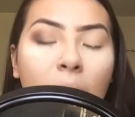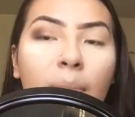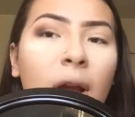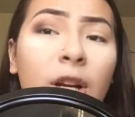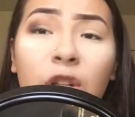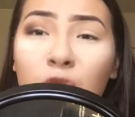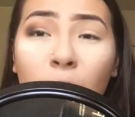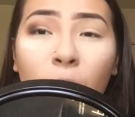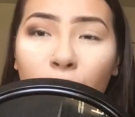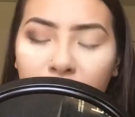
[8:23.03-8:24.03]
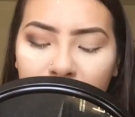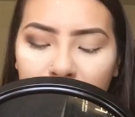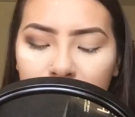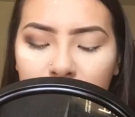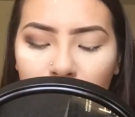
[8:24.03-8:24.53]
I'm not gonna do a
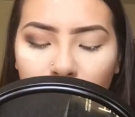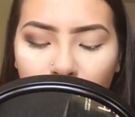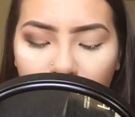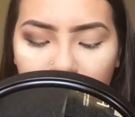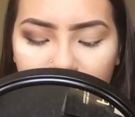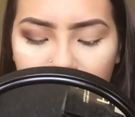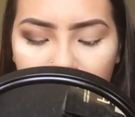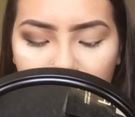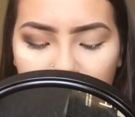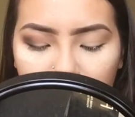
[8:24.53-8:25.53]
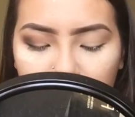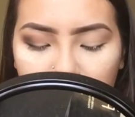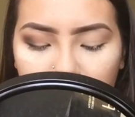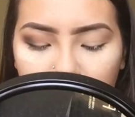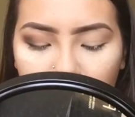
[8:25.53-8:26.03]
wing, so I'm just gonna
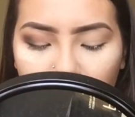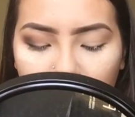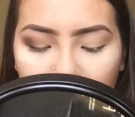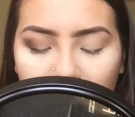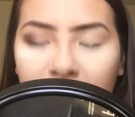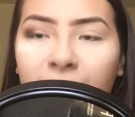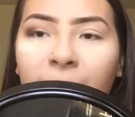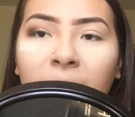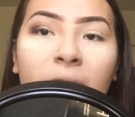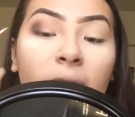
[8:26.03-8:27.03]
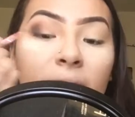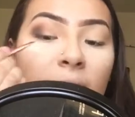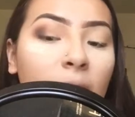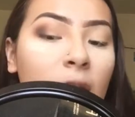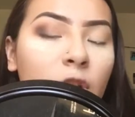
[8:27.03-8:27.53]
try to like fade it
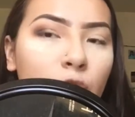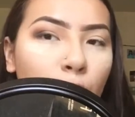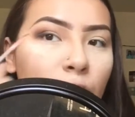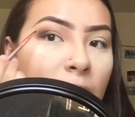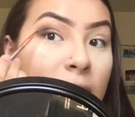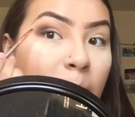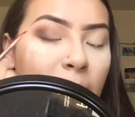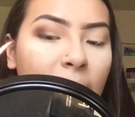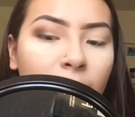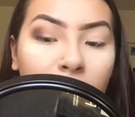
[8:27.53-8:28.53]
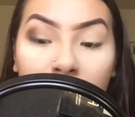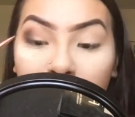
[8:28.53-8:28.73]
into this black right